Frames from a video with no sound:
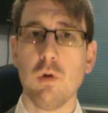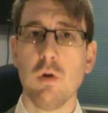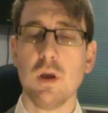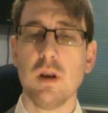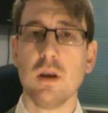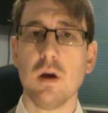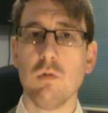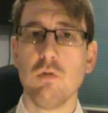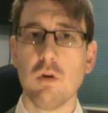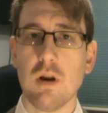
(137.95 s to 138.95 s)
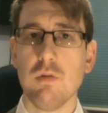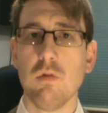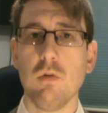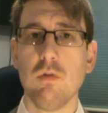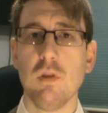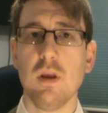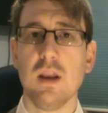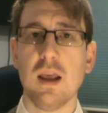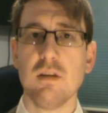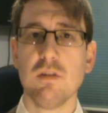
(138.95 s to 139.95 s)
You can go straight through to the
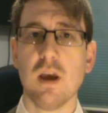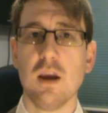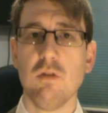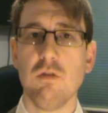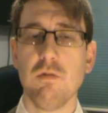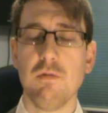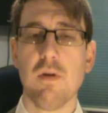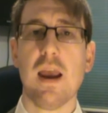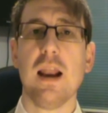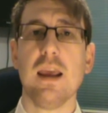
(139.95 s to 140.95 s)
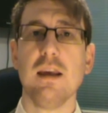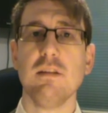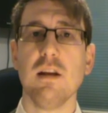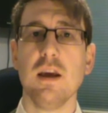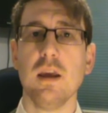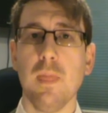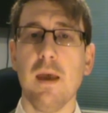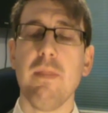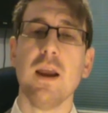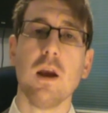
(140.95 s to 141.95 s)
next stage fairly easily
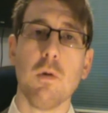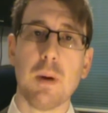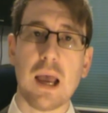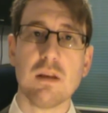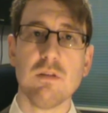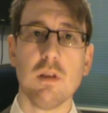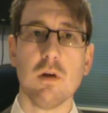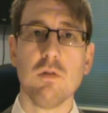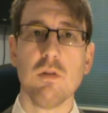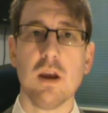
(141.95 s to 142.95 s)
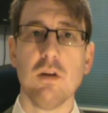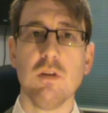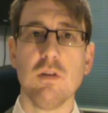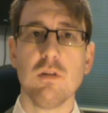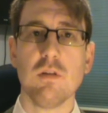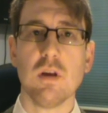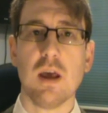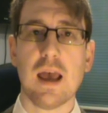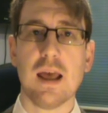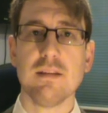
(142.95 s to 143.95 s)
and then go back to those stages
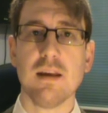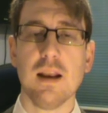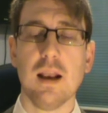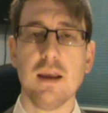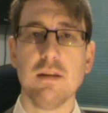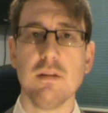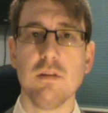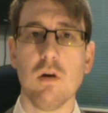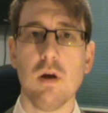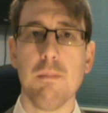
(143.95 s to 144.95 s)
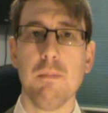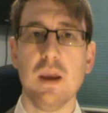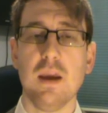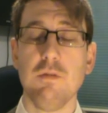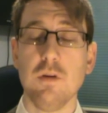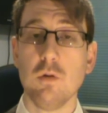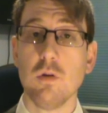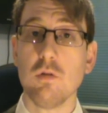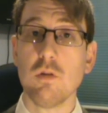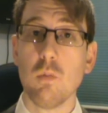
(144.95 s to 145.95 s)
at a later time if you
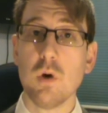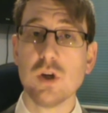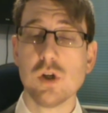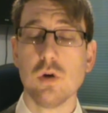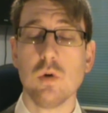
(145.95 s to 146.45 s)
do so wish,